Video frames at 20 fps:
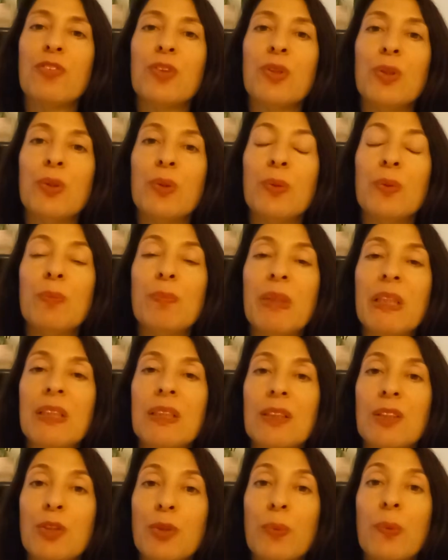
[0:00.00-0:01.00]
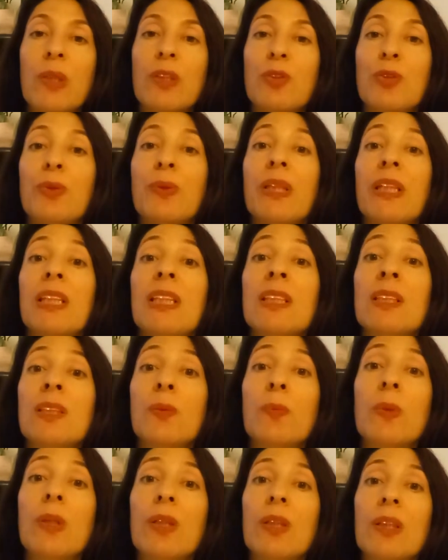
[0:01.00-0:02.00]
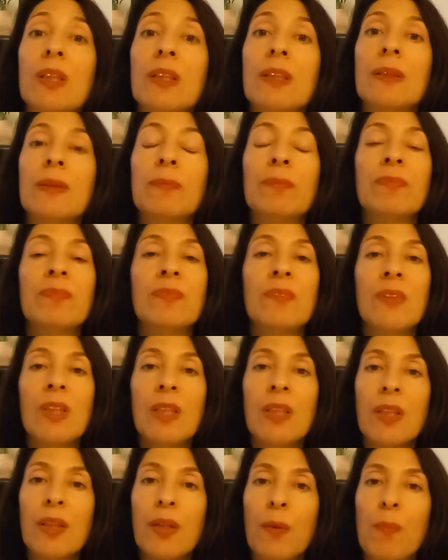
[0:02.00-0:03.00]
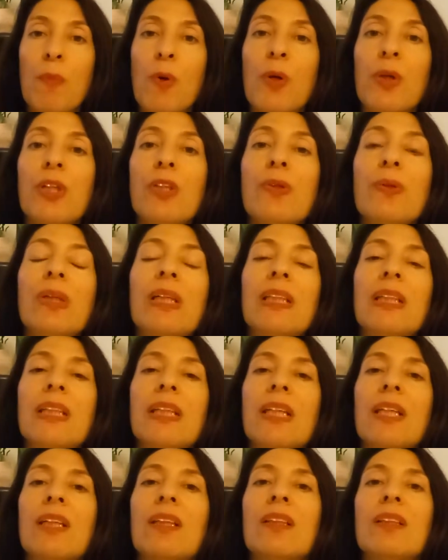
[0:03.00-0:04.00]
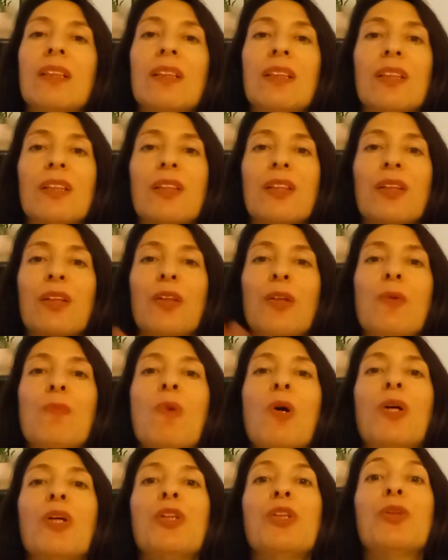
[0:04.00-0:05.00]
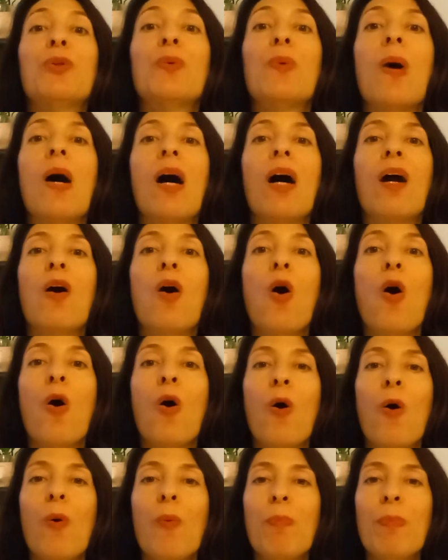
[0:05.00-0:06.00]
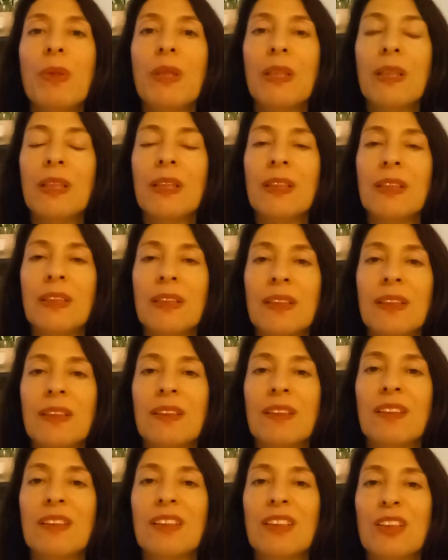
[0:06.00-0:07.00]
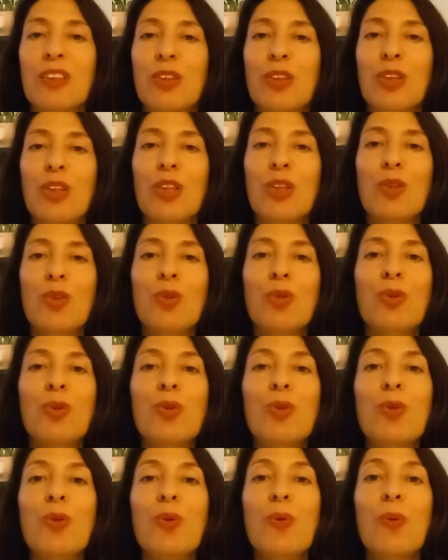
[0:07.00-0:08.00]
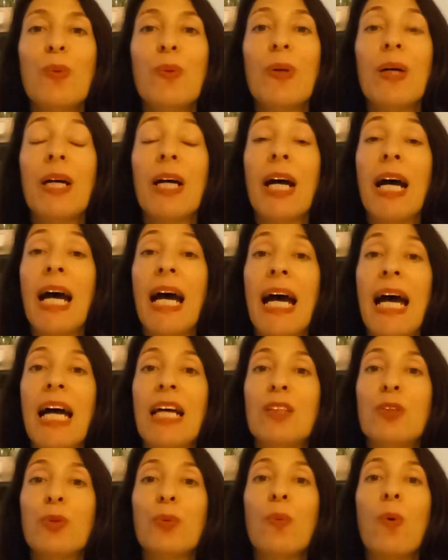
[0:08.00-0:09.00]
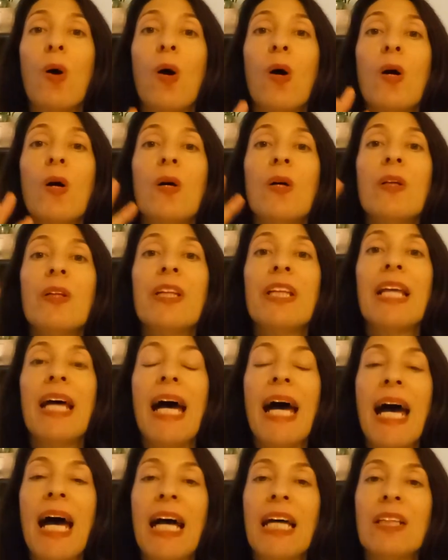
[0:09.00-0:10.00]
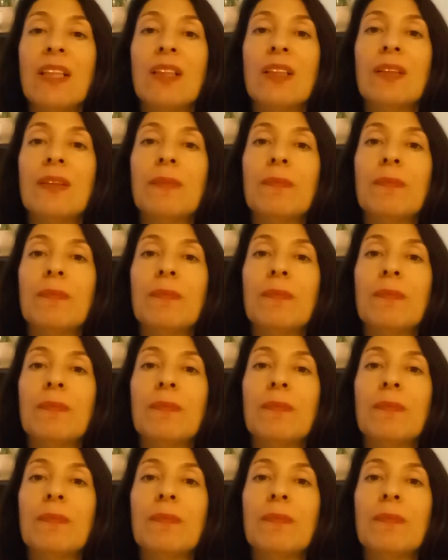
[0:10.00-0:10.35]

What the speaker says: for you, because you are doing this work. The more you clear, the more you are open to the new and to all that